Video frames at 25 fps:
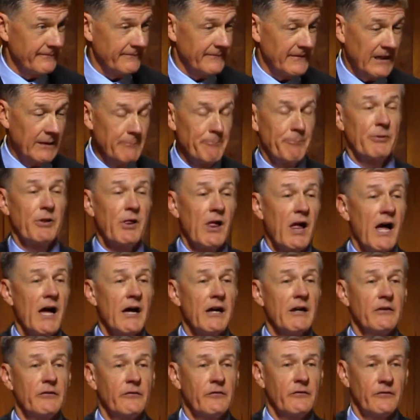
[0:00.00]

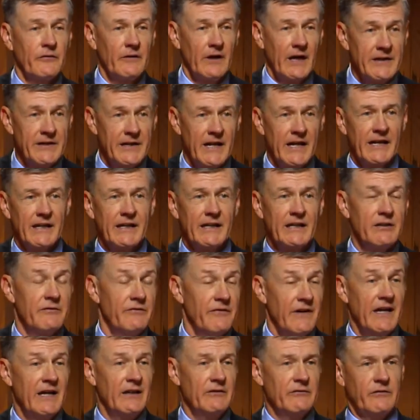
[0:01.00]
Implies a
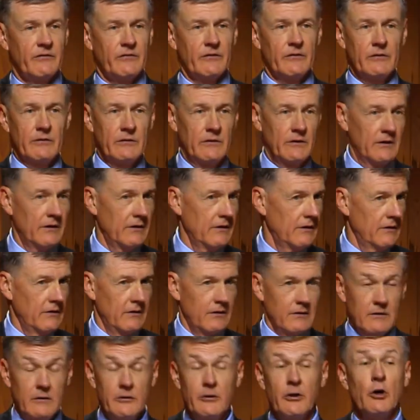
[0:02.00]
negative answer
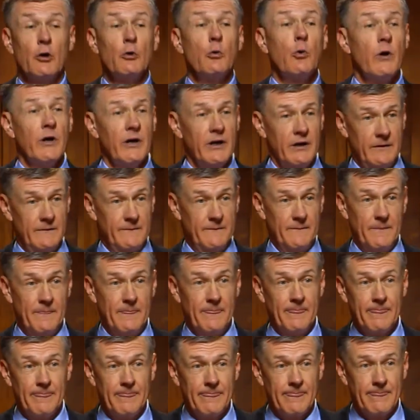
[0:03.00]
nowhere.
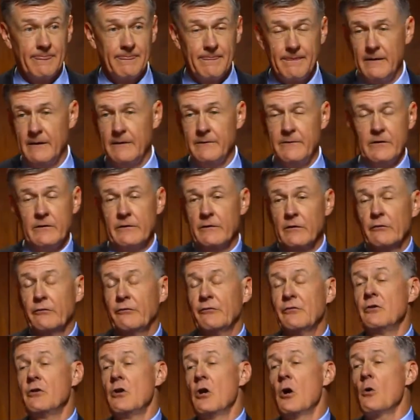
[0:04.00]
Uh,
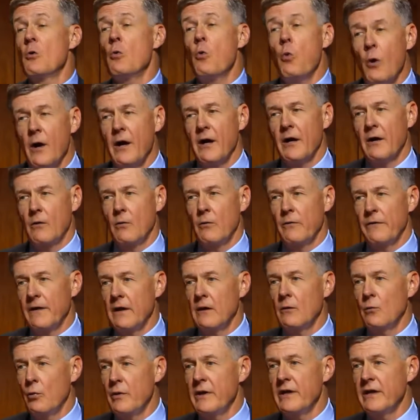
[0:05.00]
there's nowhere
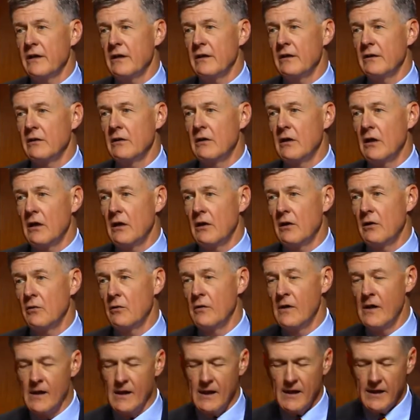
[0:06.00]
that we can
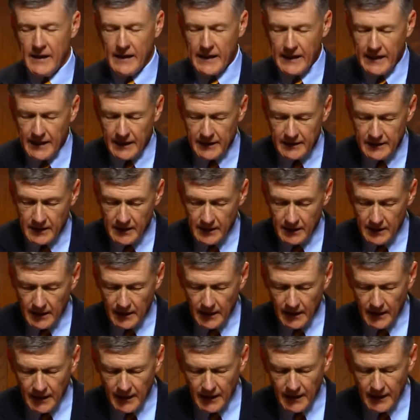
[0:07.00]
go. And
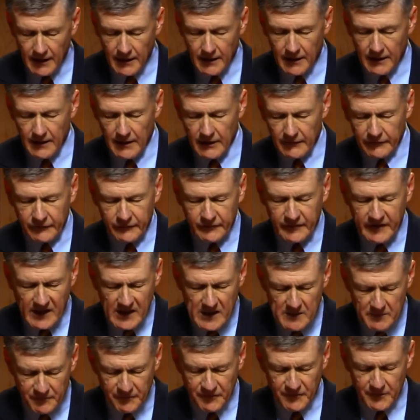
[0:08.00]
uh,
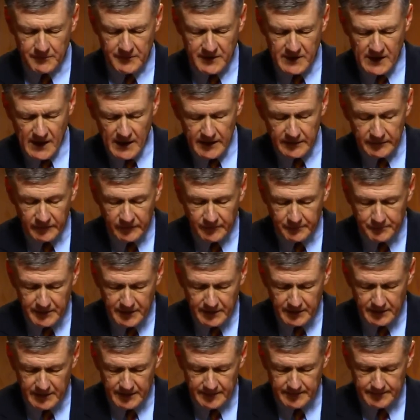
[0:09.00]
escape from God's
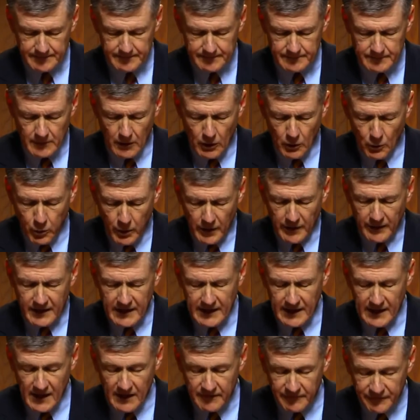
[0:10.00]
Spirit? Or where
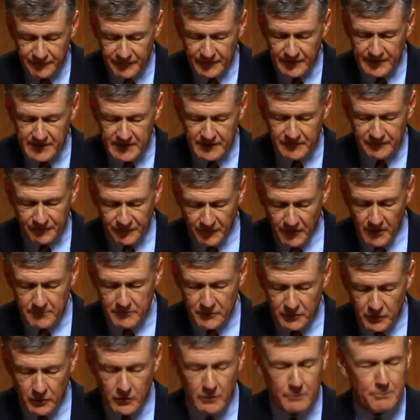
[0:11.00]
can I flee from
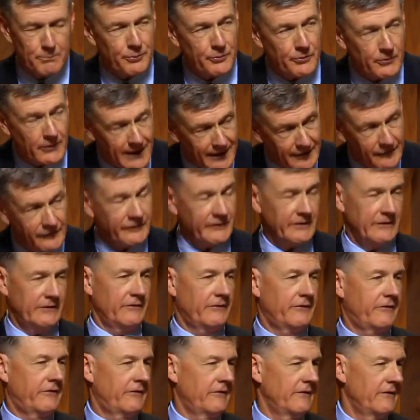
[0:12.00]
your
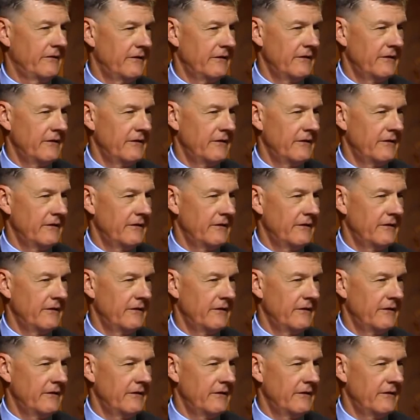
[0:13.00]
presence?